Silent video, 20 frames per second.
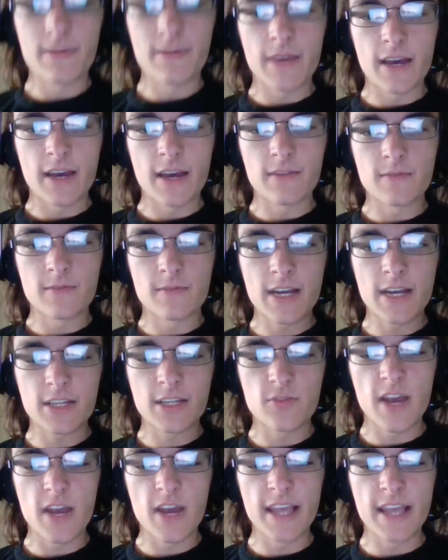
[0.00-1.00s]
about
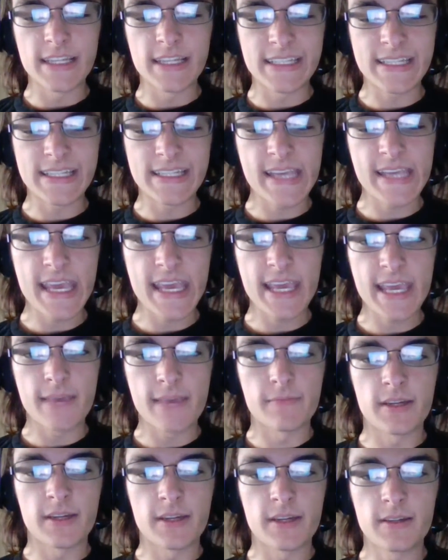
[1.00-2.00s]
Rex Ryan's
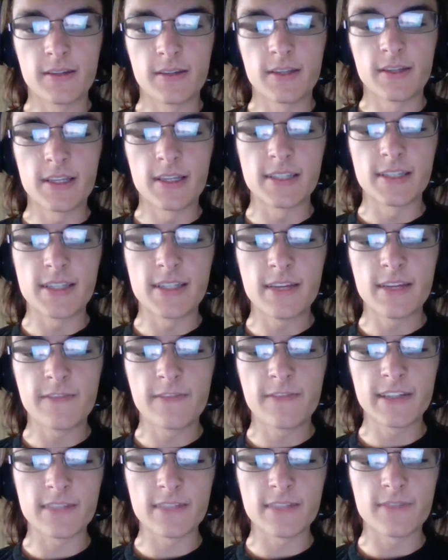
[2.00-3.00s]
scheme, his
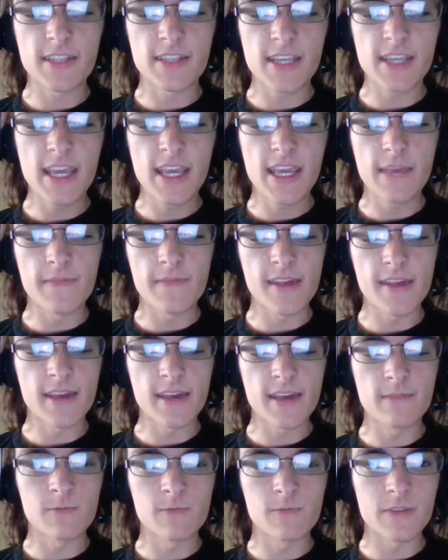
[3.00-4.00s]
defensive scheme
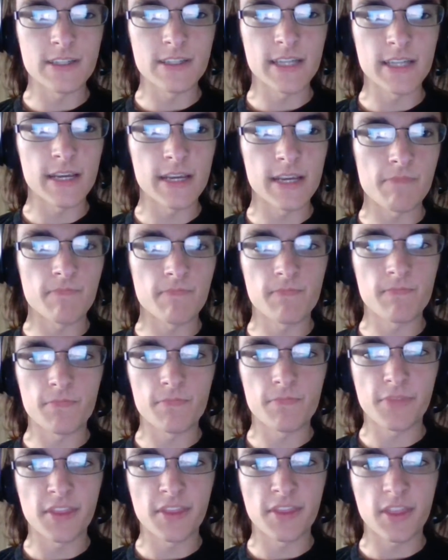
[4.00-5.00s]
that was a
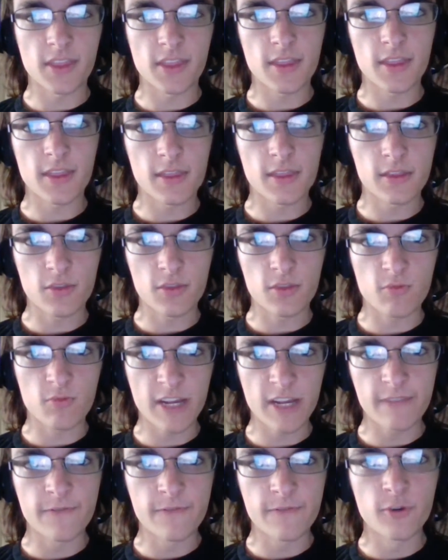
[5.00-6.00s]

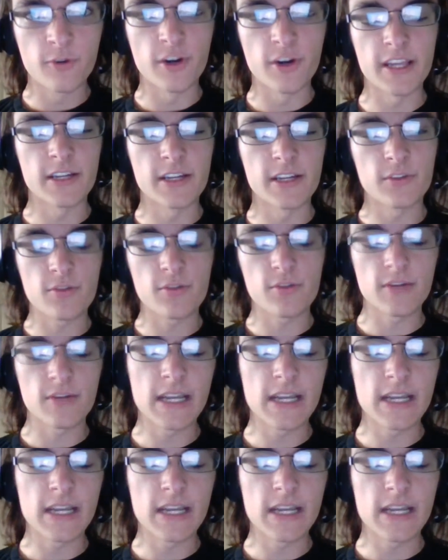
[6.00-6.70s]
3-4,